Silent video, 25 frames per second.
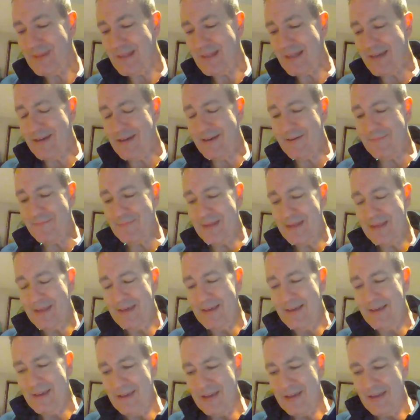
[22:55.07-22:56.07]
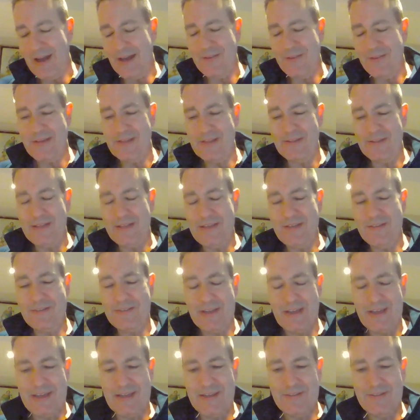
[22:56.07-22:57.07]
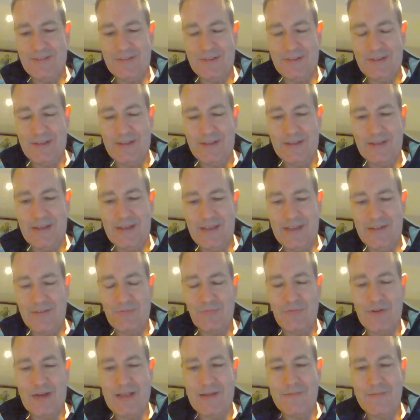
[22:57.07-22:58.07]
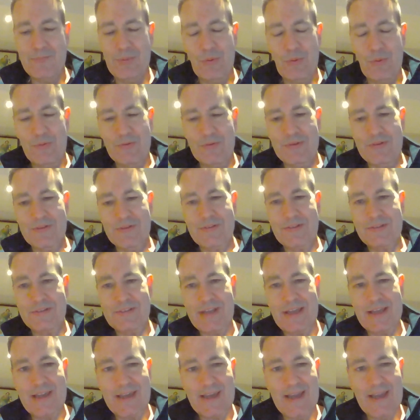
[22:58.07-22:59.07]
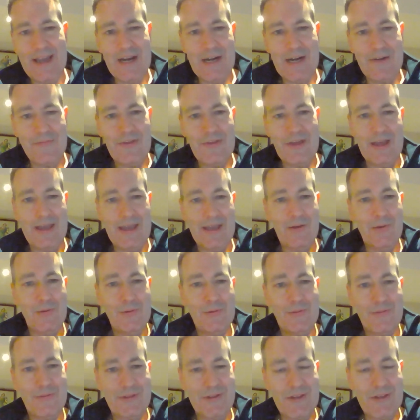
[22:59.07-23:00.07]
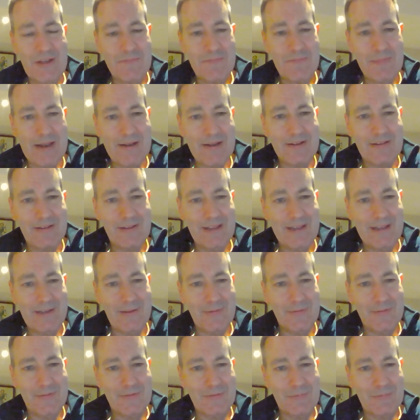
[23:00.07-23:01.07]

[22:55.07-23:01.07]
I think these days it's really important to take care of your health and your mental health as